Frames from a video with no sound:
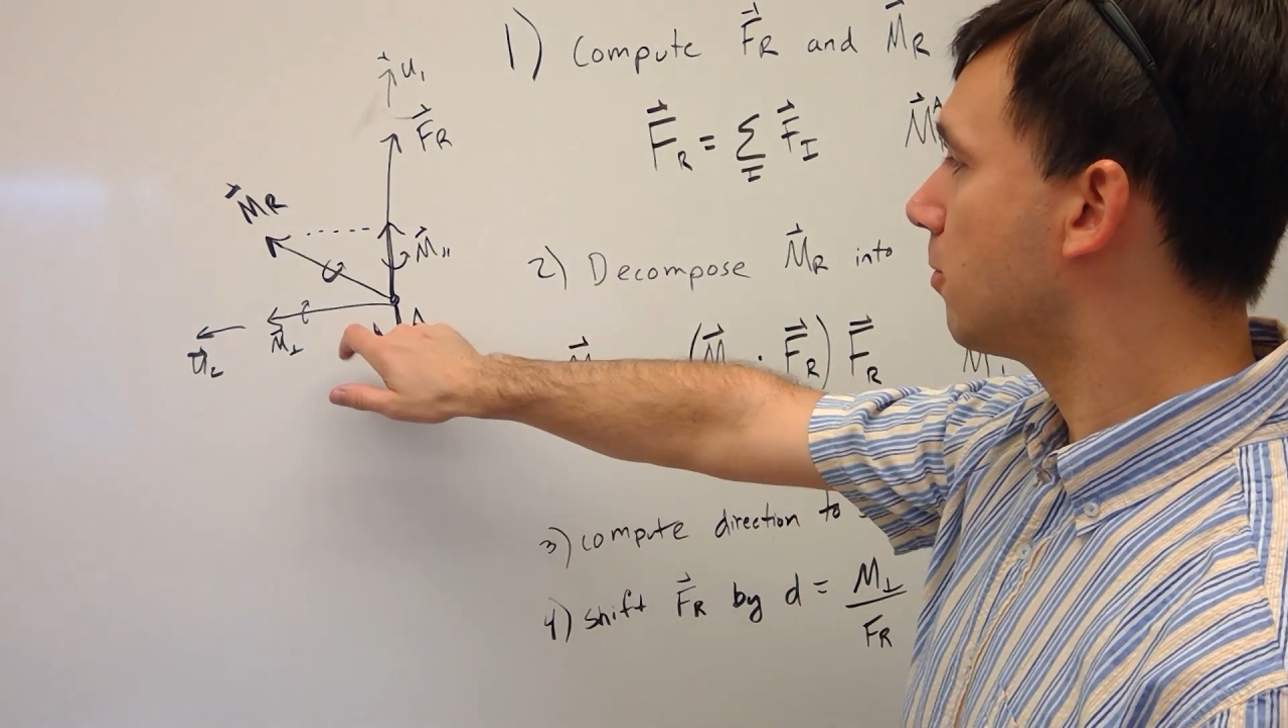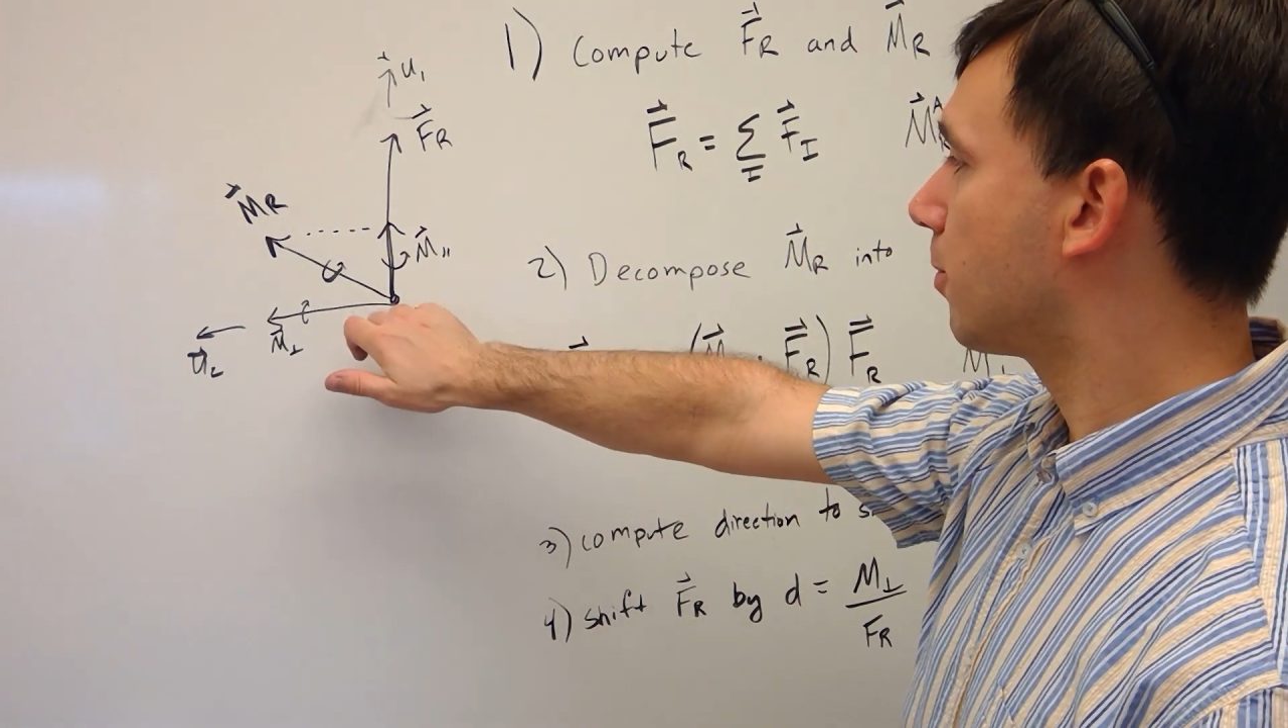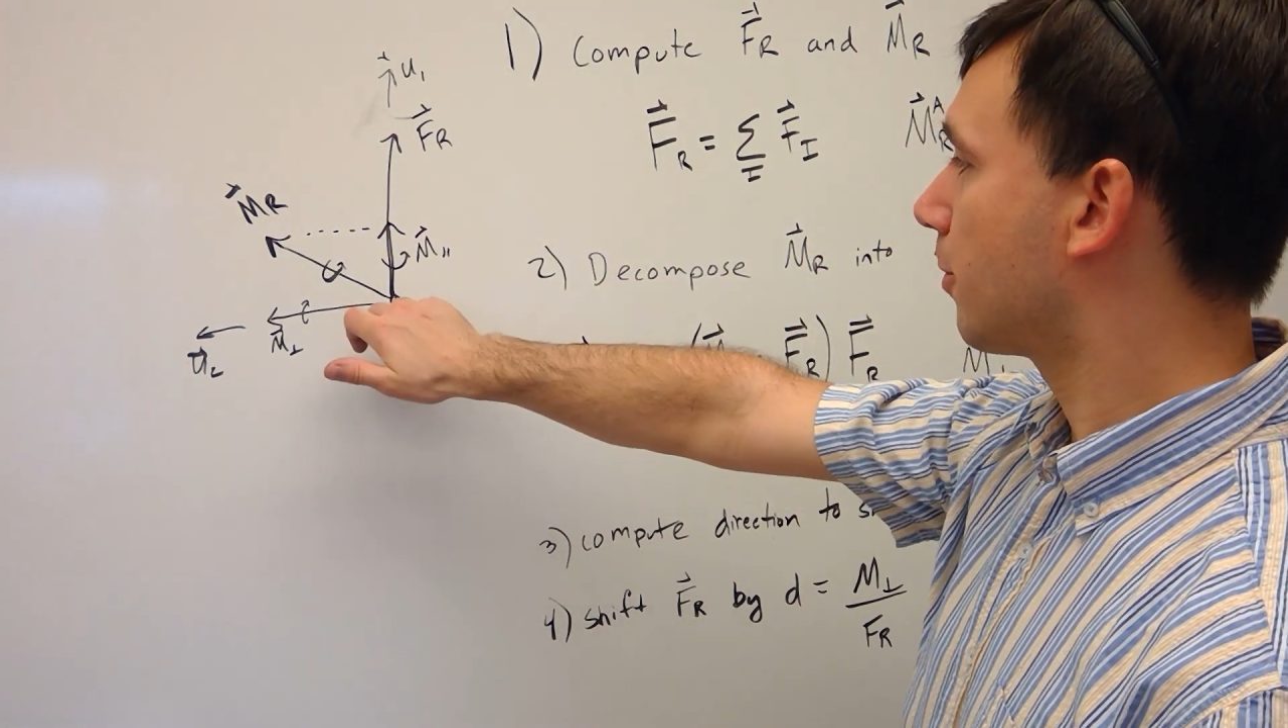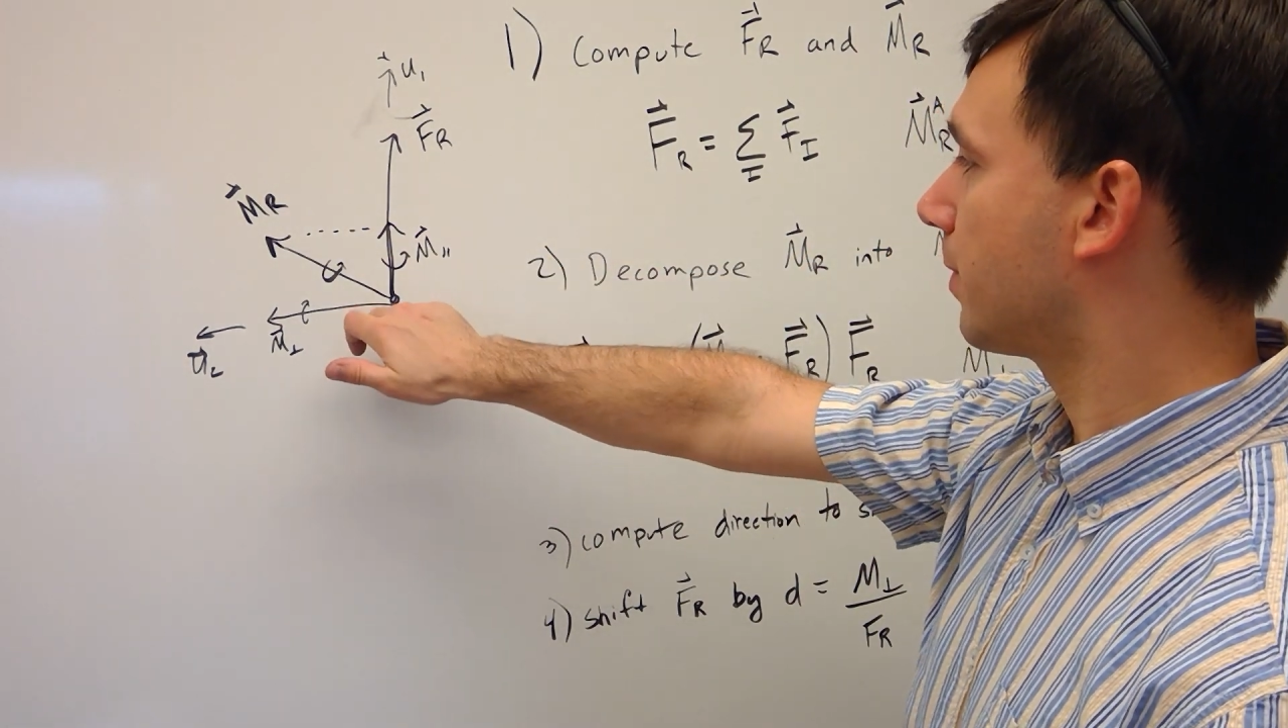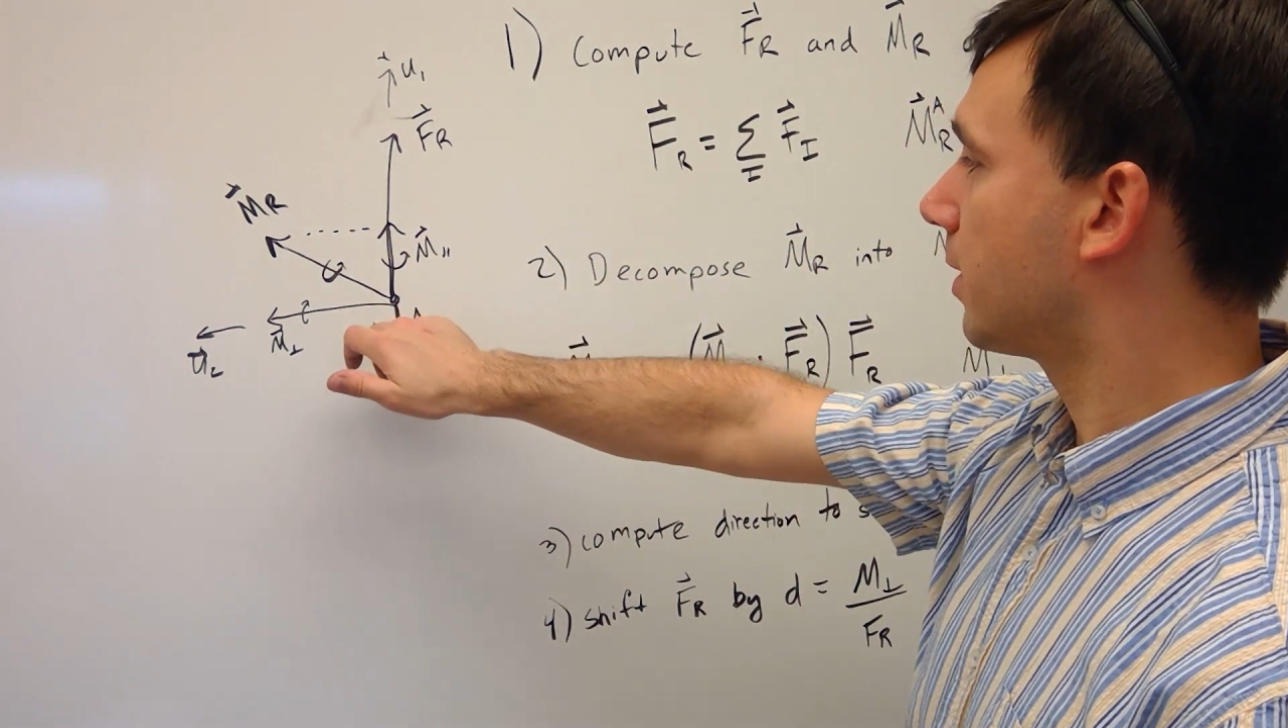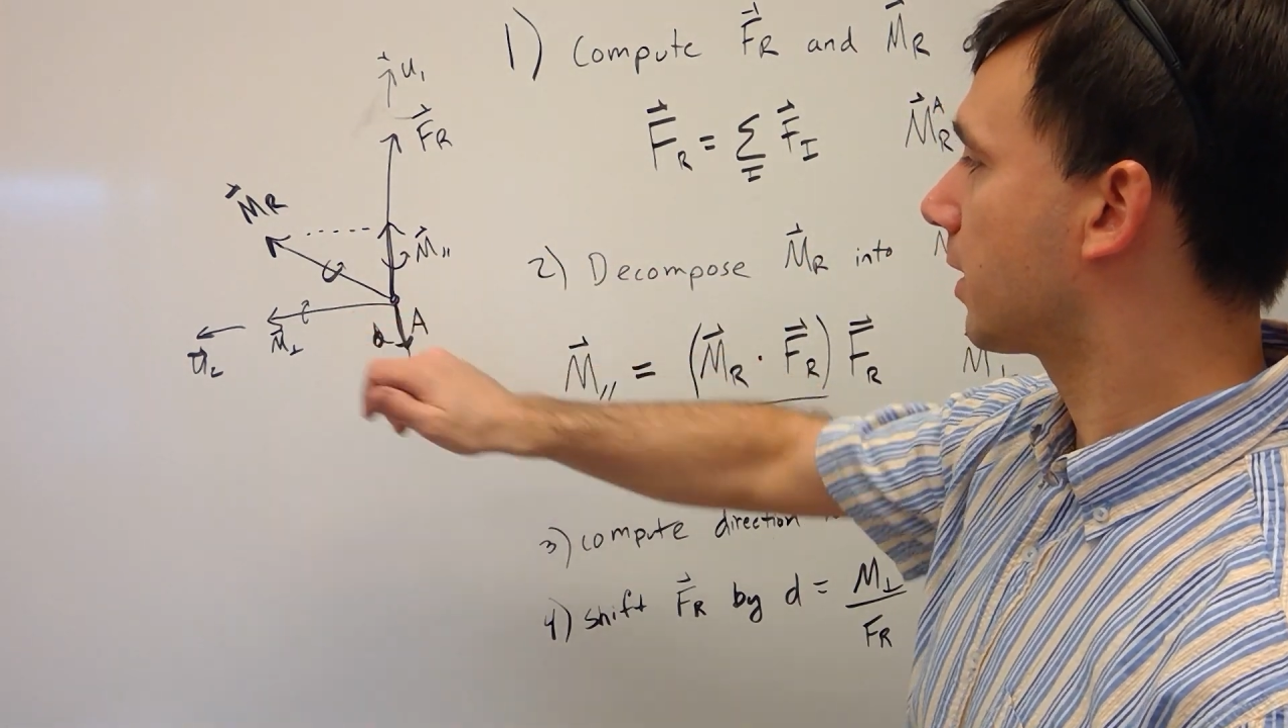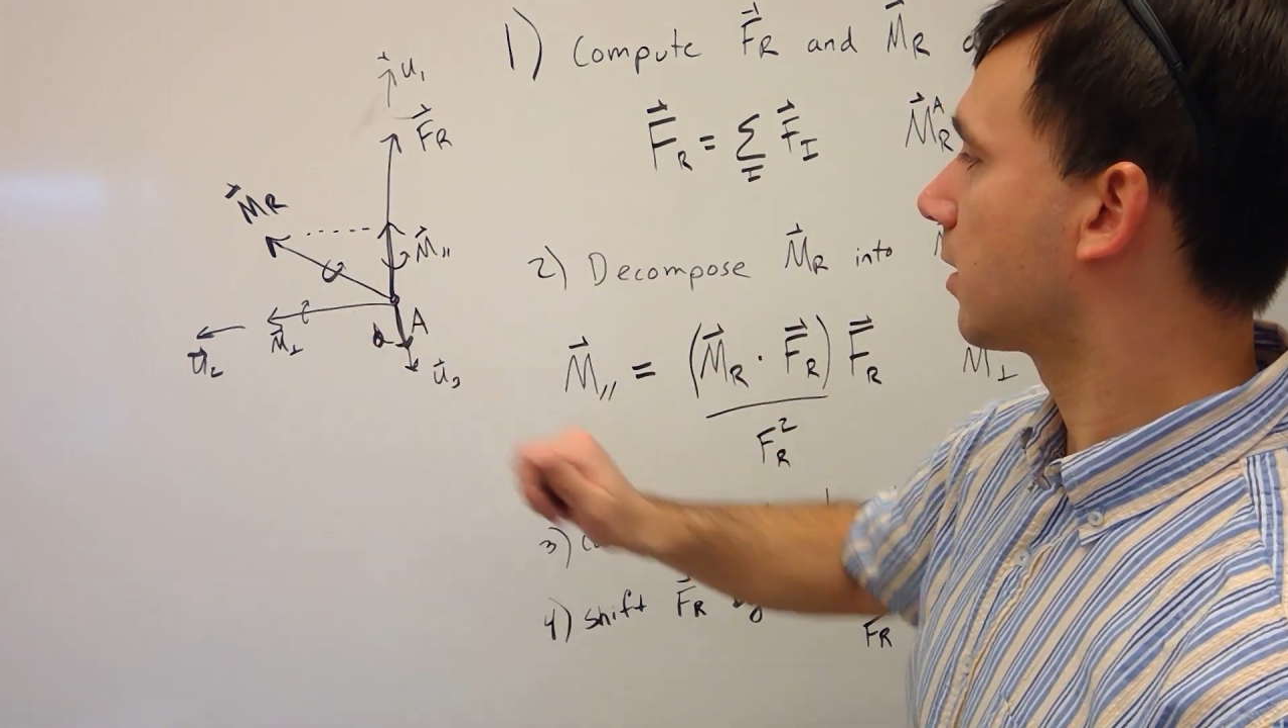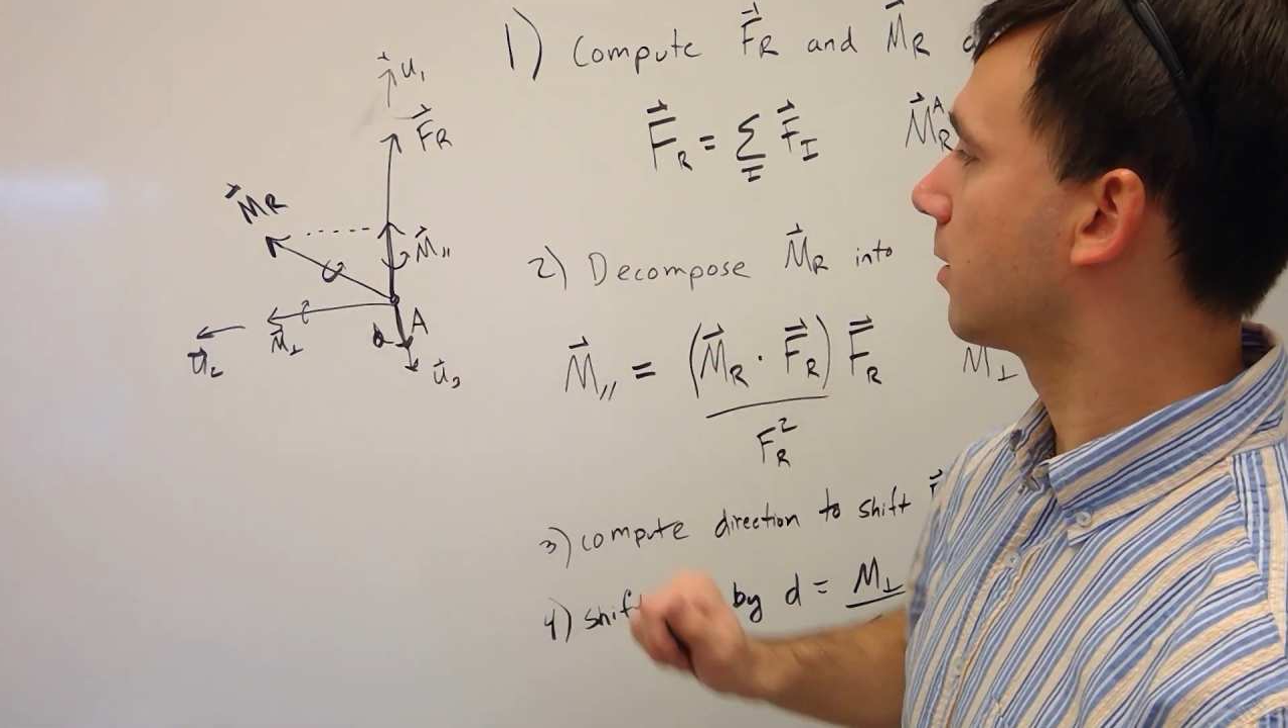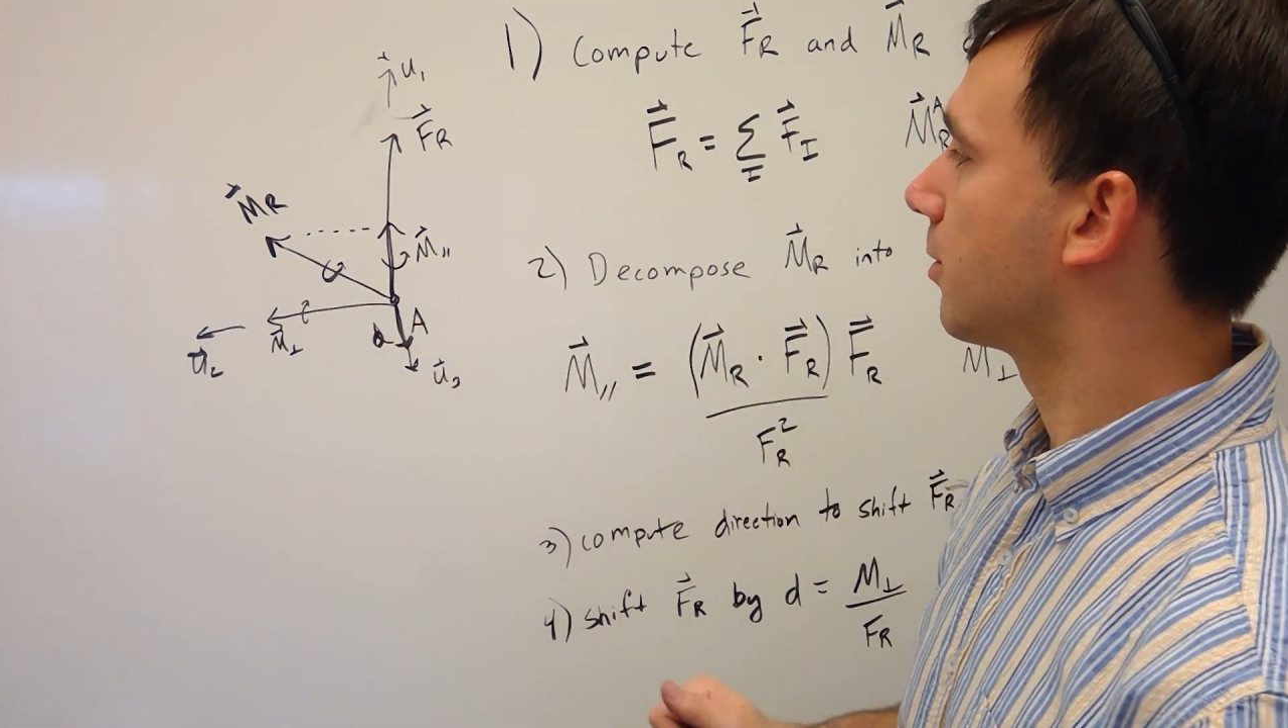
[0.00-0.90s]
perpendicular